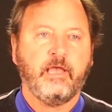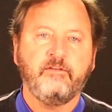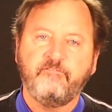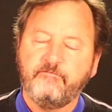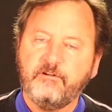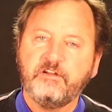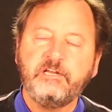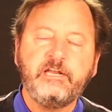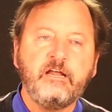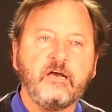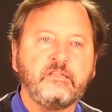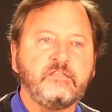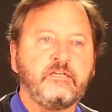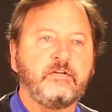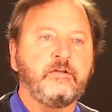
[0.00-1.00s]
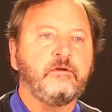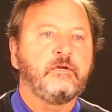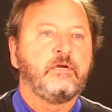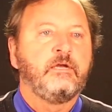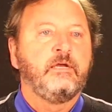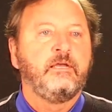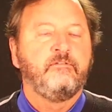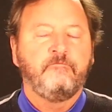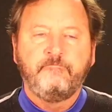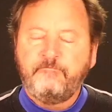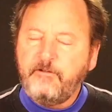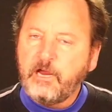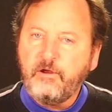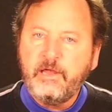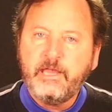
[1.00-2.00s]
Okay, very non-linear,
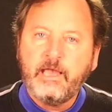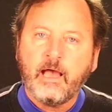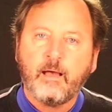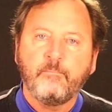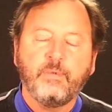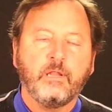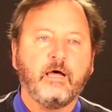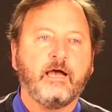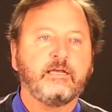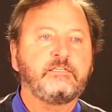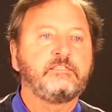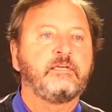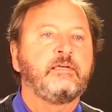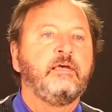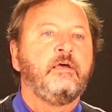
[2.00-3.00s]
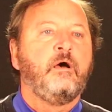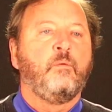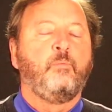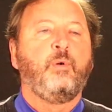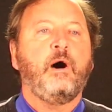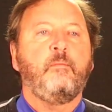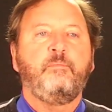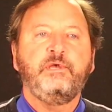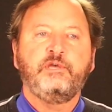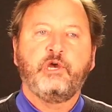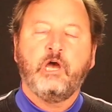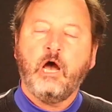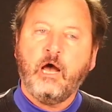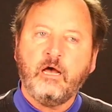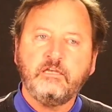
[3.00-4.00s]
very complex. But
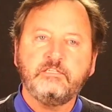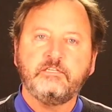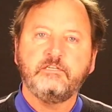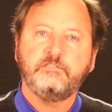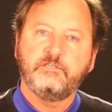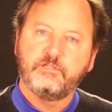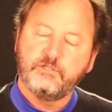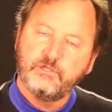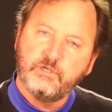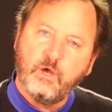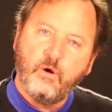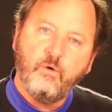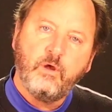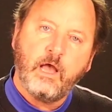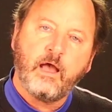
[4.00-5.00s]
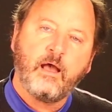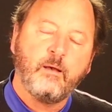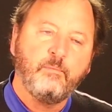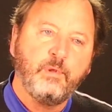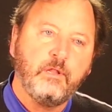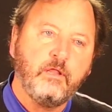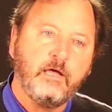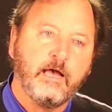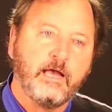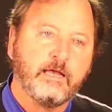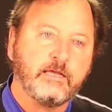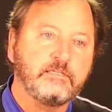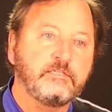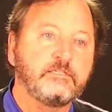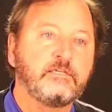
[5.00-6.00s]
because it's so
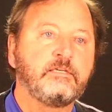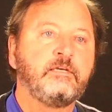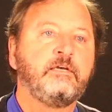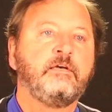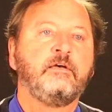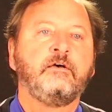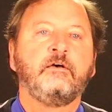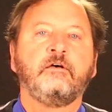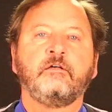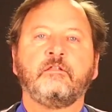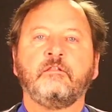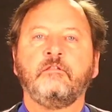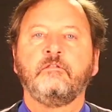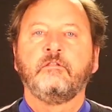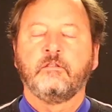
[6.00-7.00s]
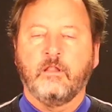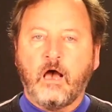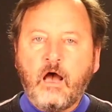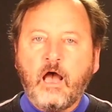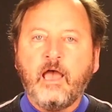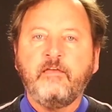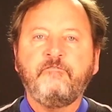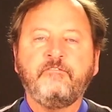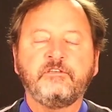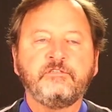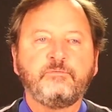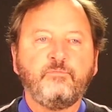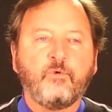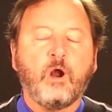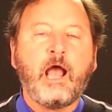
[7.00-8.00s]
complex, life
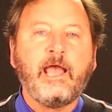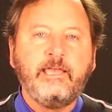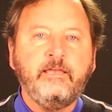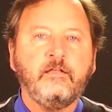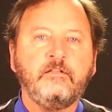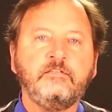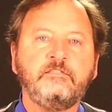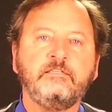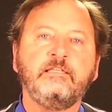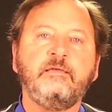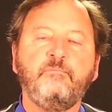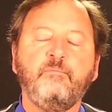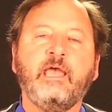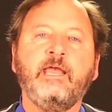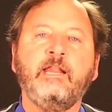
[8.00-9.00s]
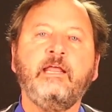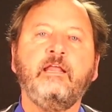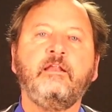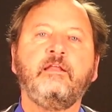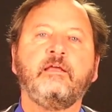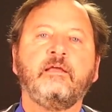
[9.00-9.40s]
has miraculously made it